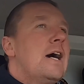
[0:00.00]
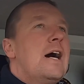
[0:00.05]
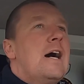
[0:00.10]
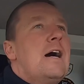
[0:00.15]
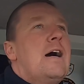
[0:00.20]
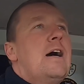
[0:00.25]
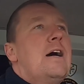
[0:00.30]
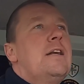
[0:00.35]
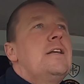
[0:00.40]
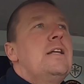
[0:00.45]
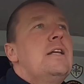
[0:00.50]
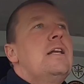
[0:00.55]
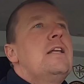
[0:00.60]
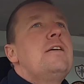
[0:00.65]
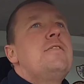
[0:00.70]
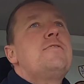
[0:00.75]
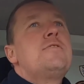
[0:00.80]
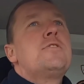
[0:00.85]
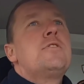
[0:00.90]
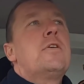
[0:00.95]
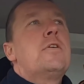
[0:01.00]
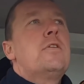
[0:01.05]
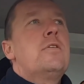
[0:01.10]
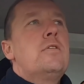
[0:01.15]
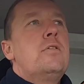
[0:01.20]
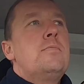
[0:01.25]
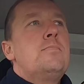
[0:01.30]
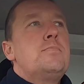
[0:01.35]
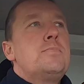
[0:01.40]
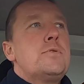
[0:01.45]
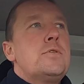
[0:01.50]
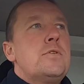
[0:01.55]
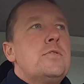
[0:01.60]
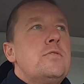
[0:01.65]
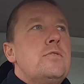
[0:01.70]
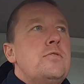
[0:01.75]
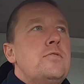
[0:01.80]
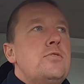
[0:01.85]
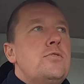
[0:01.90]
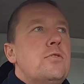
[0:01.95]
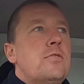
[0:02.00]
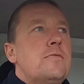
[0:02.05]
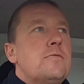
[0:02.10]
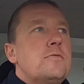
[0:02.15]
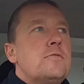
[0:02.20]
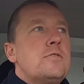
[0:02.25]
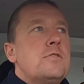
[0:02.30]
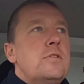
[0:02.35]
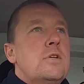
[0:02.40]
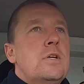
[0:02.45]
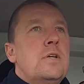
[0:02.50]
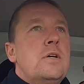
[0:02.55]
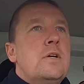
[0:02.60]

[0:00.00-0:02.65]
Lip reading: and it leaves sort of lumps and tufts.